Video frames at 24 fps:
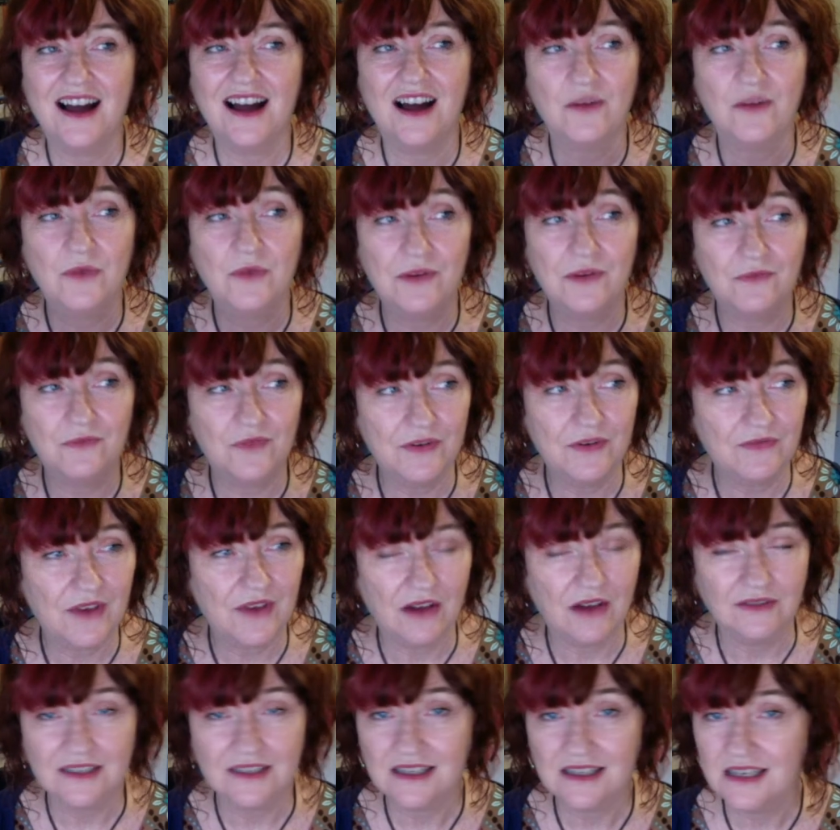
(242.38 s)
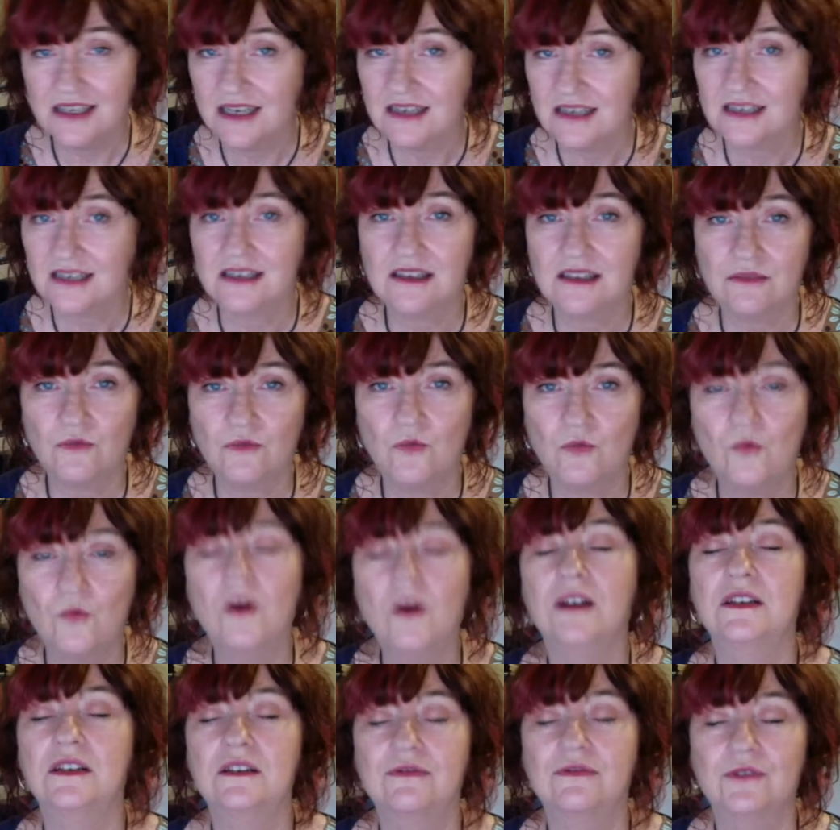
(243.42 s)
We've got 6
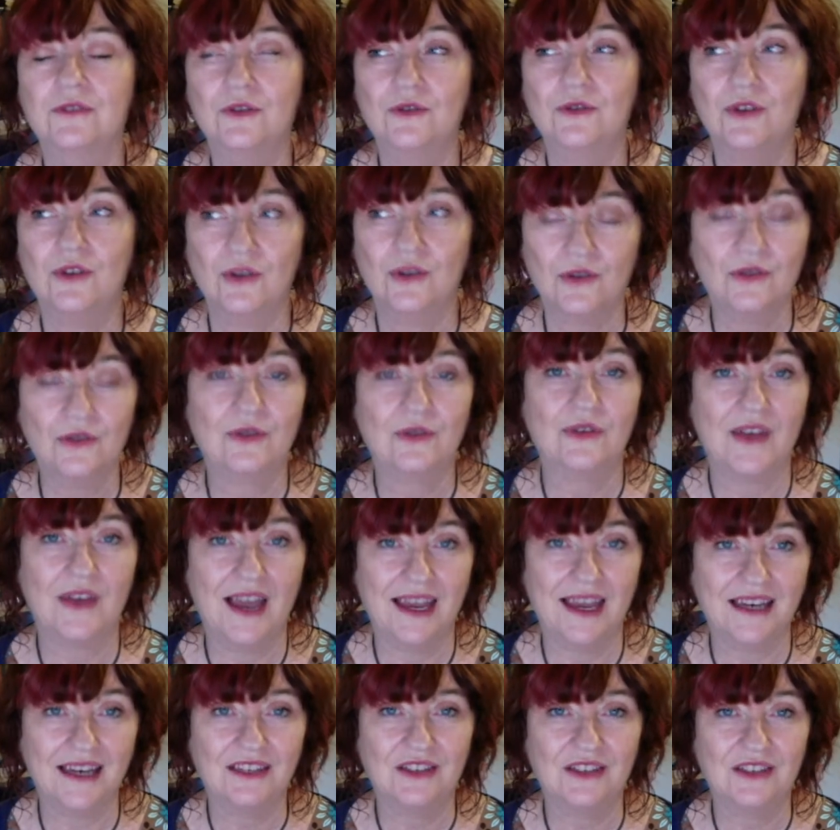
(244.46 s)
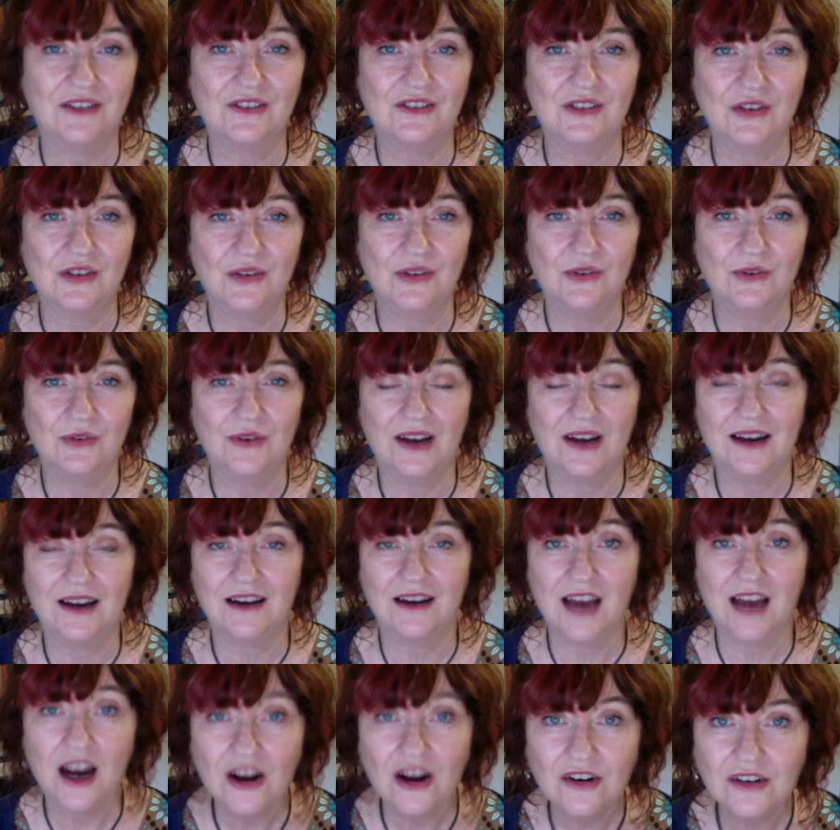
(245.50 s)
wonderful youth actors who
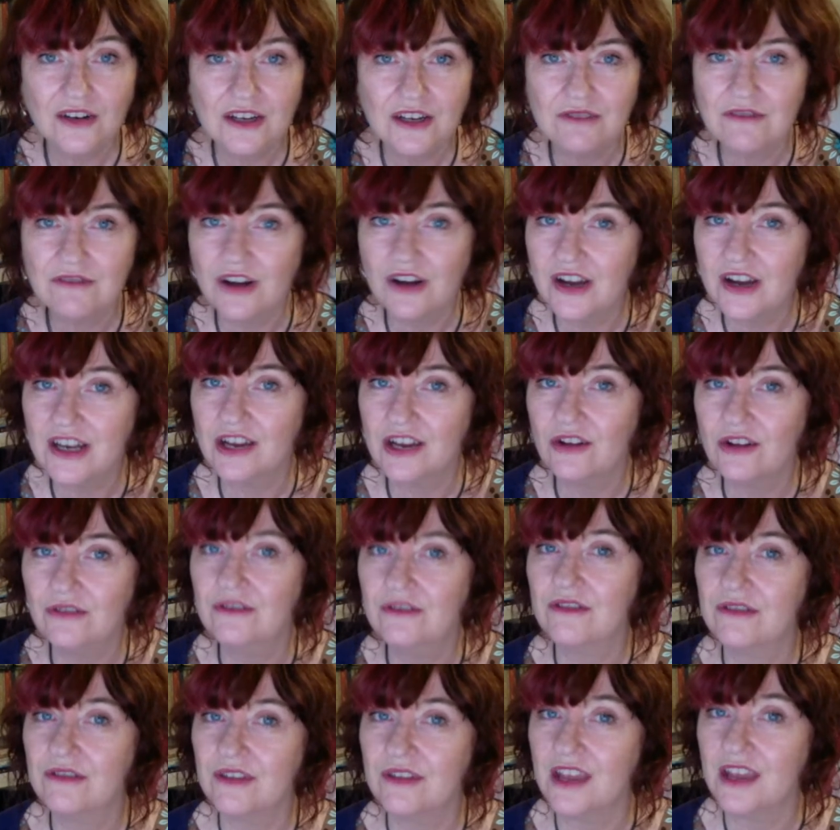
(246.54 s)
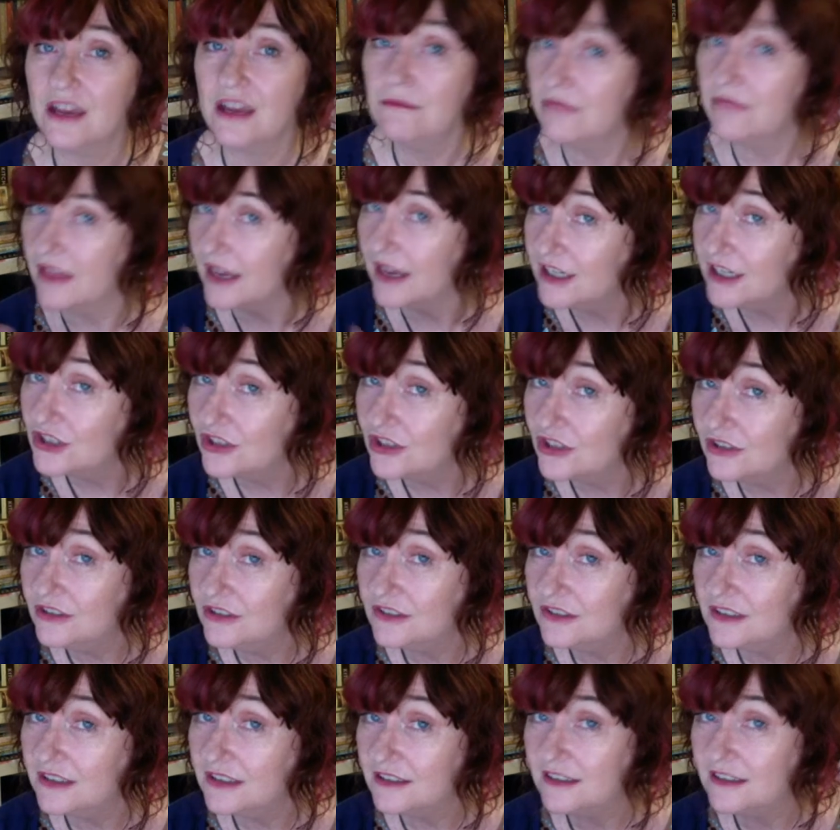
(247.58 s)
are currently writing on the theme, they
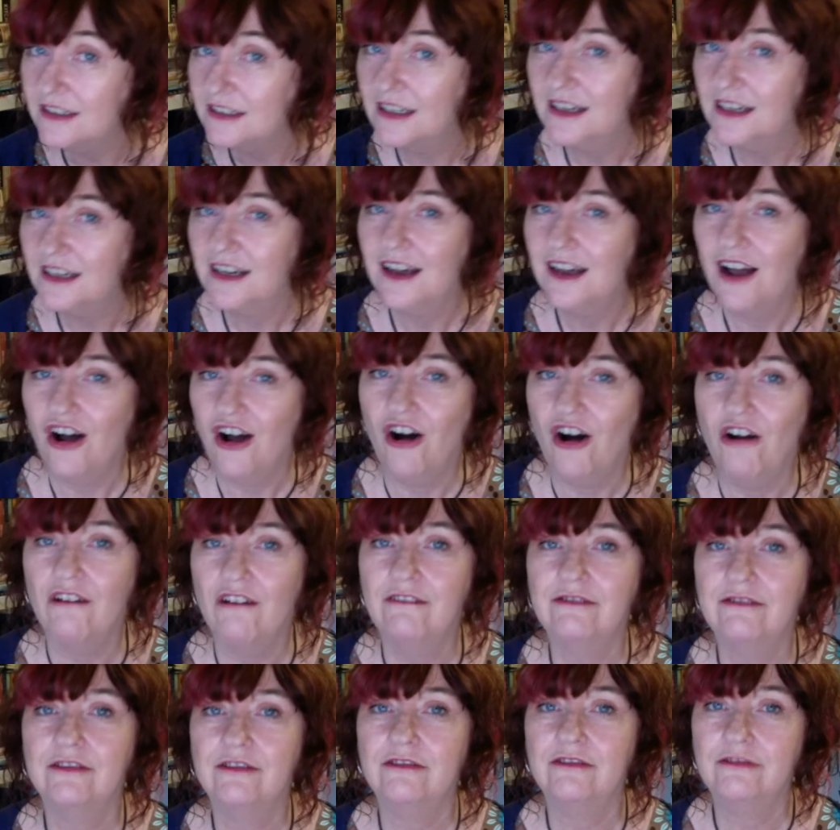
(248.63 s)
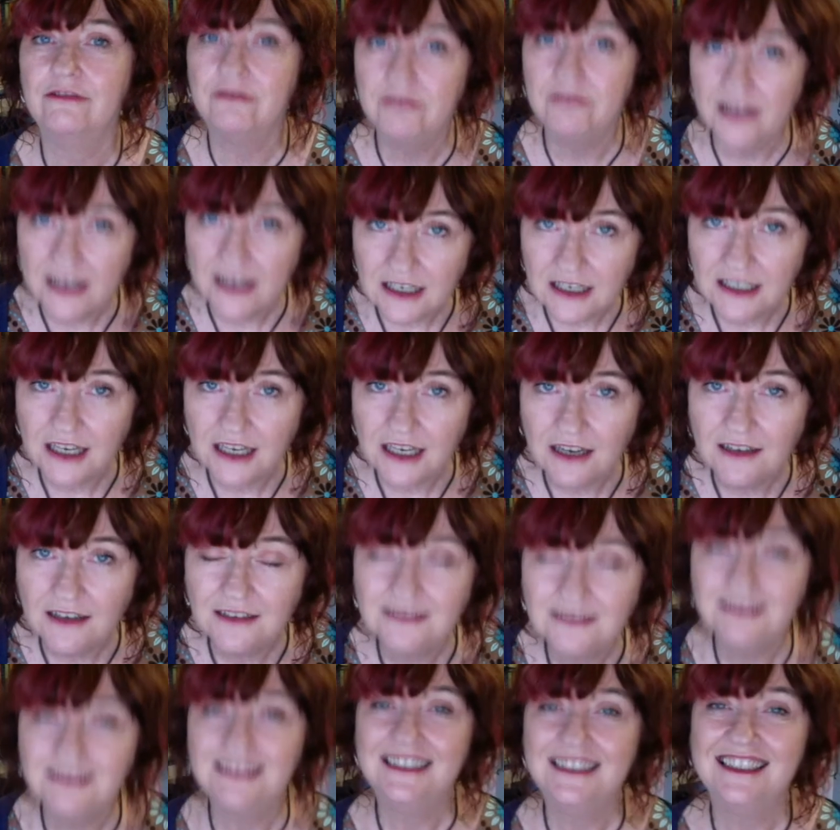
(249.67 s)
chose it, of
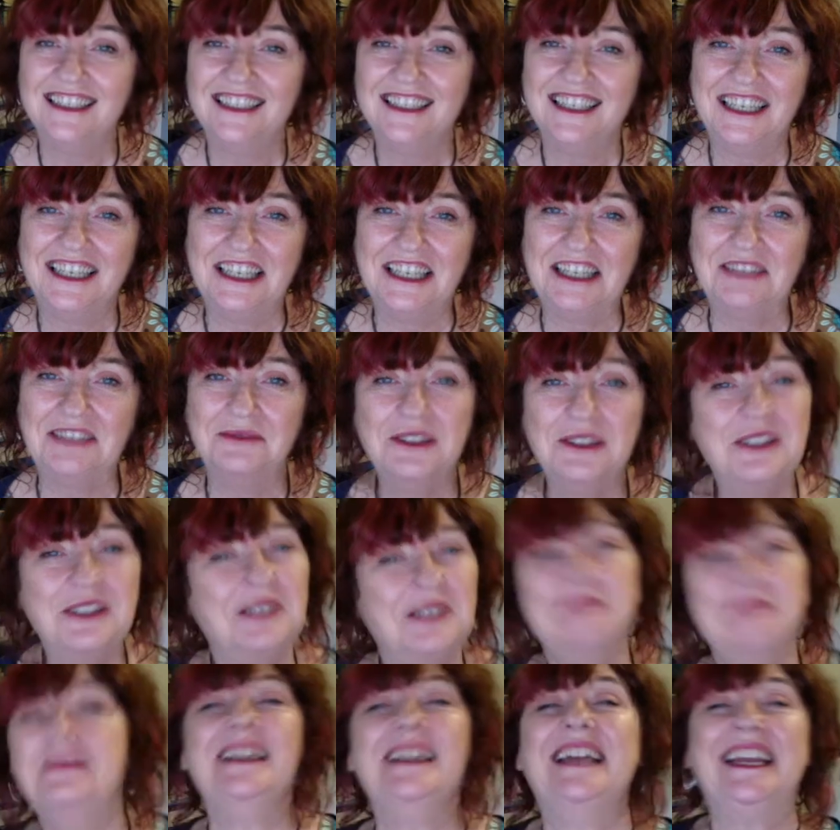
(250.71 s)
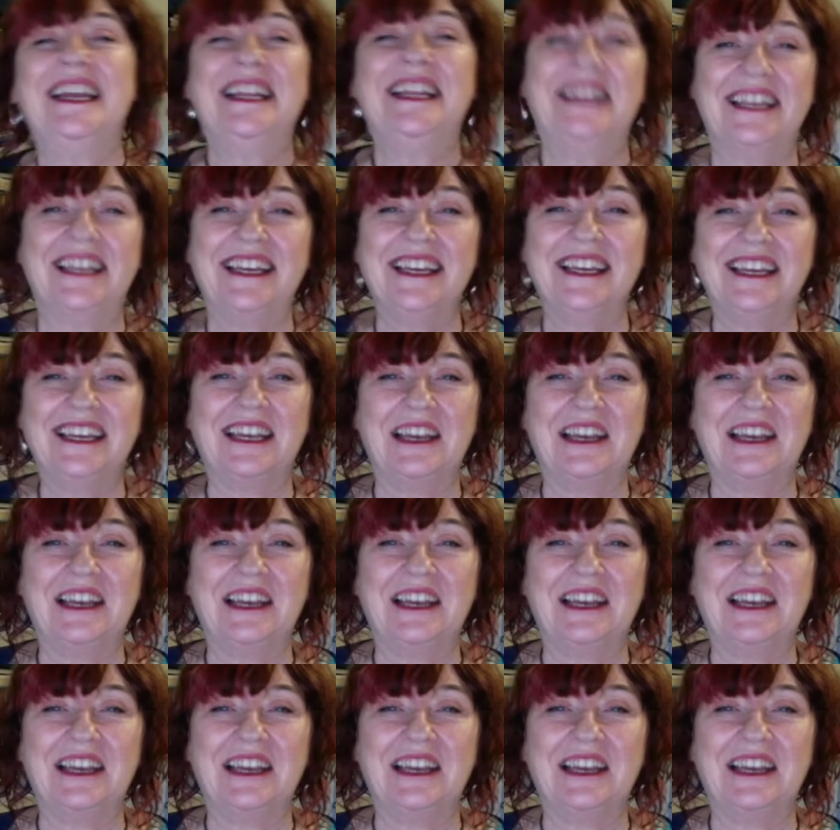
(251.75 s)
failure, which could mean anything.